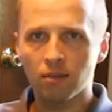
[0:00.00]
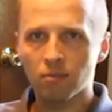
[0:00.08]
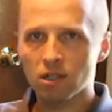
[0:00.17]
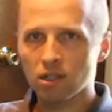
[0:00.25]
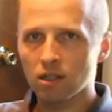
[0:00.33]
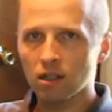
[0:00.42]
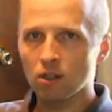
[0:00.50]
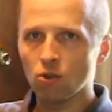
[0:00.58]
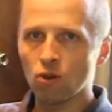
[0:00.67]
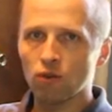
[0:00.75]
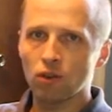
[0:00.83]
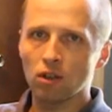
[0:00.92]
I'm just going to
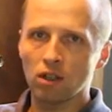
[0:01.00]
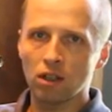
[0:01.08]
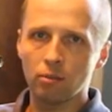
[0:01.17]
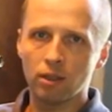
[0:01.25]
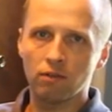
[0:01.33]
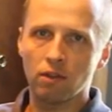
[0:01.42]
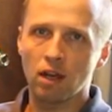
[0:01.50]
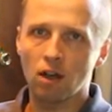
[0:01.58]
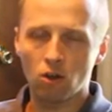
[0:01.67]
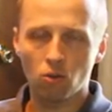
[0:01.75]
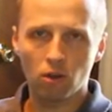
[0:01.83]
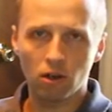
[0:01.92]
go over a little bit of the
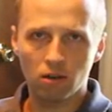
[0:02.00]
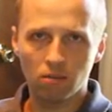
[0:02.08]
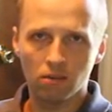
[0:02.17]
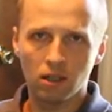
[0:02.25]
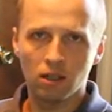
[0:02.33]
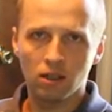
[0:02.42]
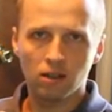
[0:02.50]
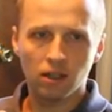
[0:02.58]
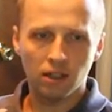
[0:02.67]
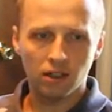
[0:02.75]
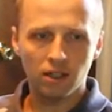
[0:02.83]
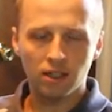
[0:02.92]
hardware
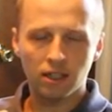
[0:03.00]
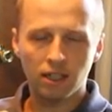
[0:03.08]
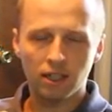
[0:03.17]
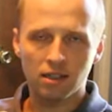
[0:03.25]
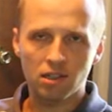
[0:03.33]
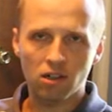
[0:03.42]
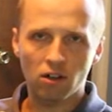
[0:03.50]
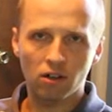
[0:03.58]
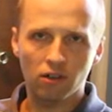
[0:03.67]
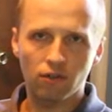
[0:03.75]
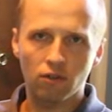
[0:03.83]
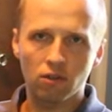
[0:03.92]
that you need to get
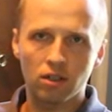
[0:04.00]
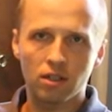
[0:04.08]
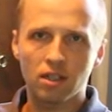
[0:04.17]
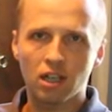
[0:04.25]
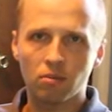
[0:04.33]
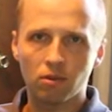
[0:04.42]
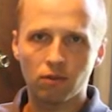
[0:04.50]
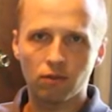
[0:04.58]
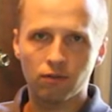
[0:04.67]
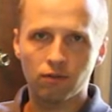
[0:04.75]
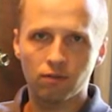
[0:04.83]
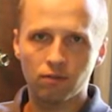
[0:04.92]
started for this type
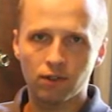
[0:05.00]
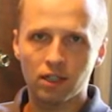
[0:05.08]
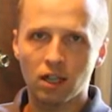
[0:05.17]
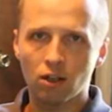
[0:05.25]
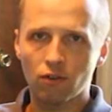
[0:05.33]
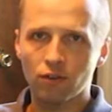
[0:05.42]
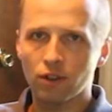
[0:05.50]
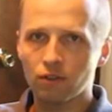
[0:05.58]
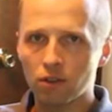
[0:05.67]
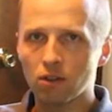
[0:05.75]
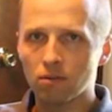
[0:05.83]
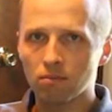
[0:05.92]
of photography if
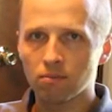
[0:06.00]
you're,